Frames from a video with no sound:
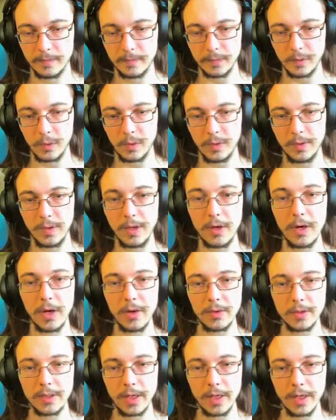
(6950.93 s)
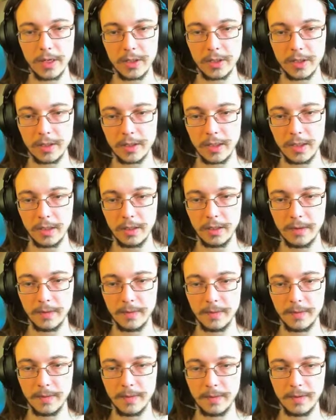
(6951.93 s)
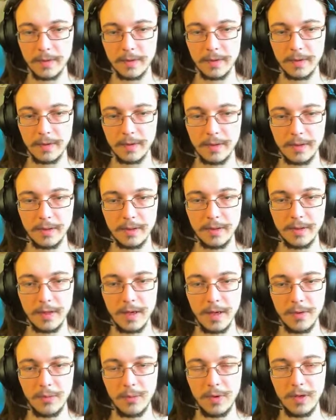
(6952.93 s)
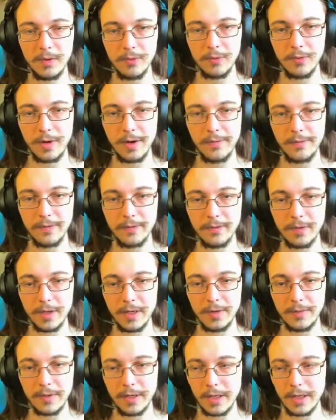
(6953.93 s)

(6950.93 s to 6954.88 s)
Or they're outside, I should say. Shoot it. Yeah, uh, what rifle do I even